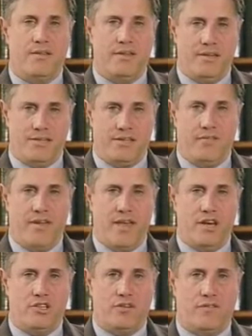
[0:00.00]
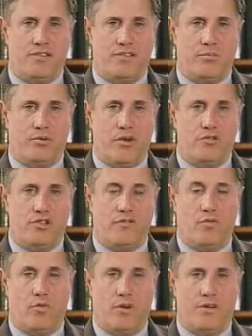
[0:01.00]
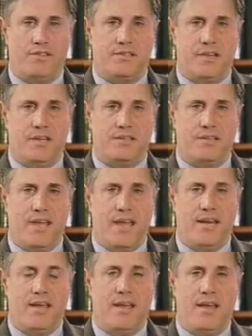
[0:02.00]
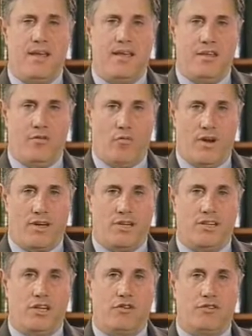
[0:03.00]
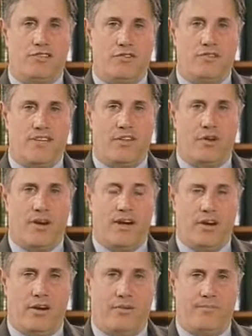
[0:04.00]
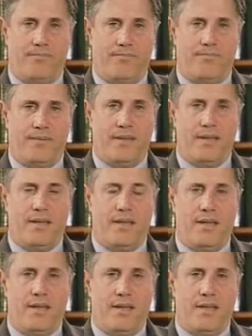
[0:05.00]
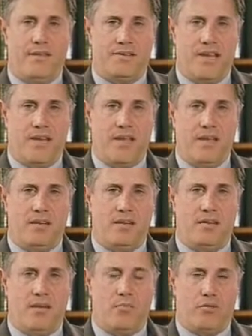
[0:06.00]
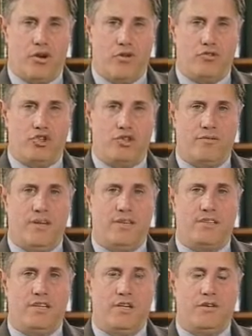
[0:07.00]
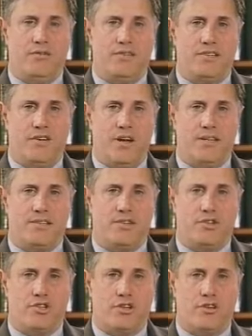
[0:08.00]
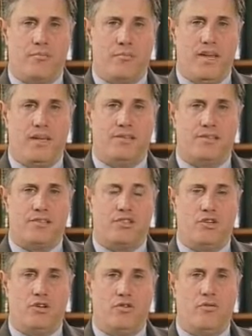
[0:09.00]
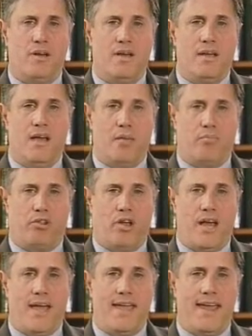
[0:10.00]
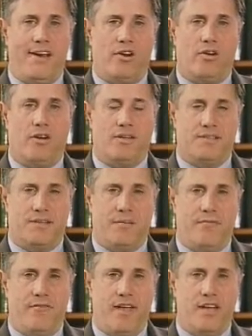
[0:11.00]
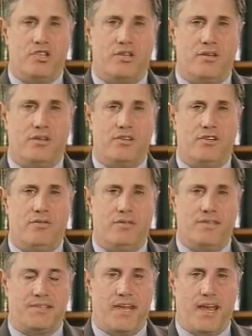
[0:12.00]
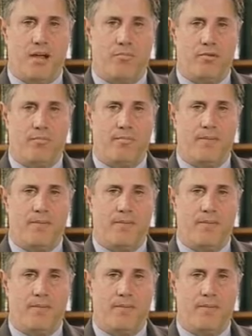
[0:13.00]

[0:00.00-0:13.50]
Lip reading: The disadvantage of this approach, of course, is that one continues losing their hair. The second approach is to use non-surgical means to apply hair in some fashion to the scalp.